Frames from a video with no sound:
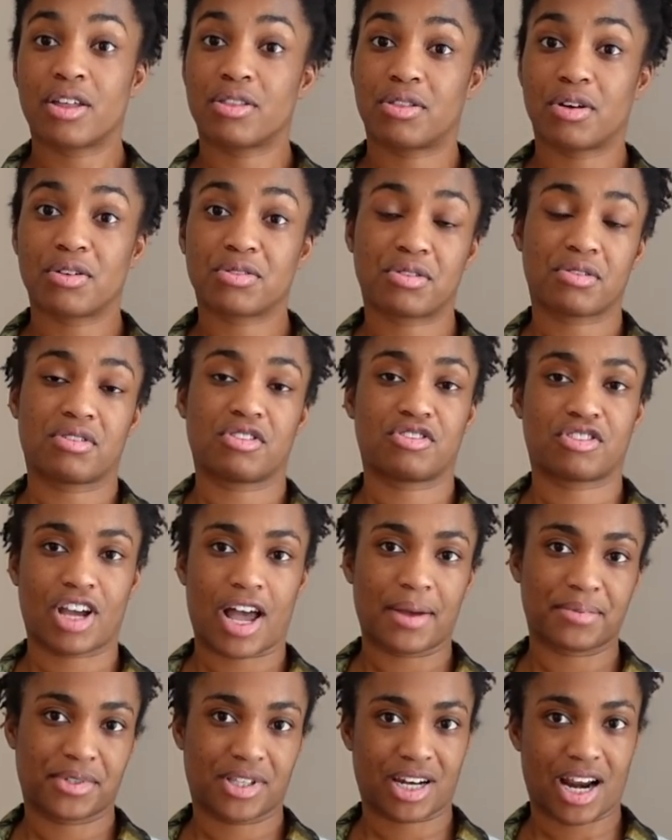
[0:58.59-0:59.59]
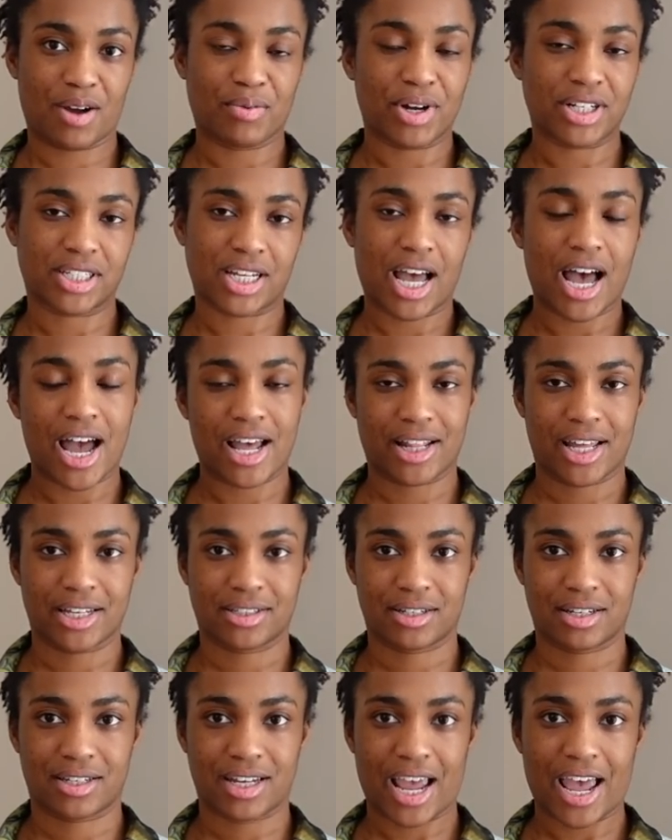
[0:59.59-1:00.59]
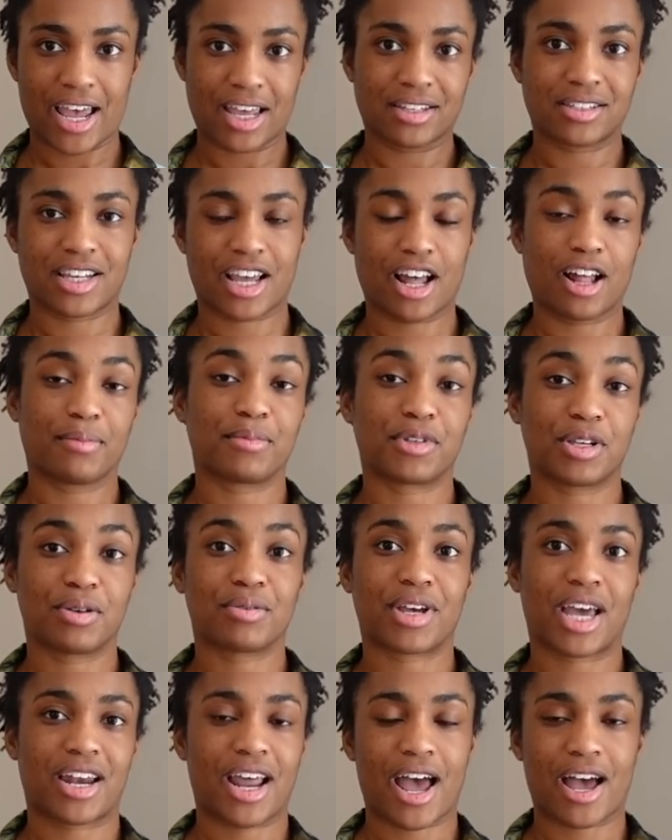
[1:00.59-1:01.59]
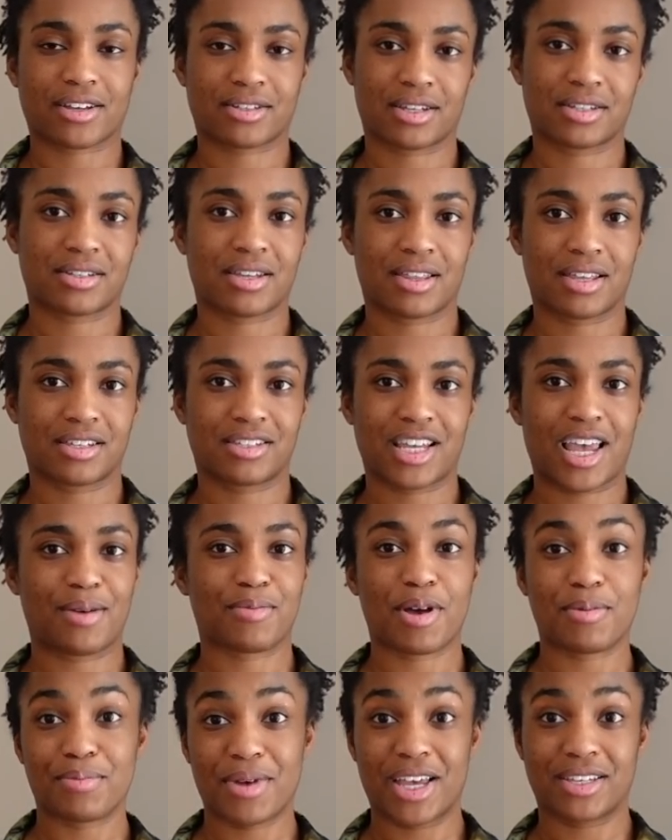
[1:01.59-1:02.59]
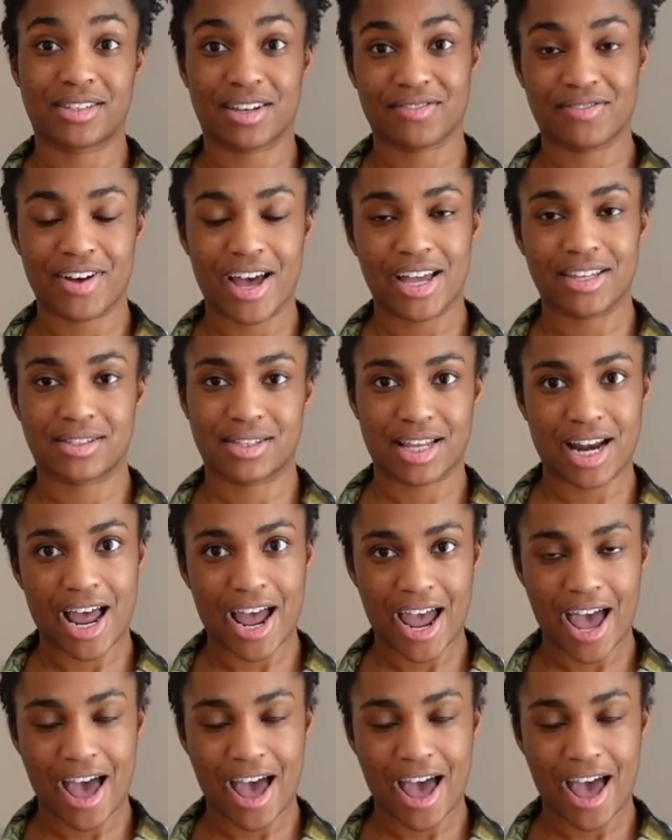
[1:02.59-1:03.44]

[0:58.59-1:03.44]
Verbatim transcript: Those are the shops that I want to highlight today to help you get access to the same amazing finds that I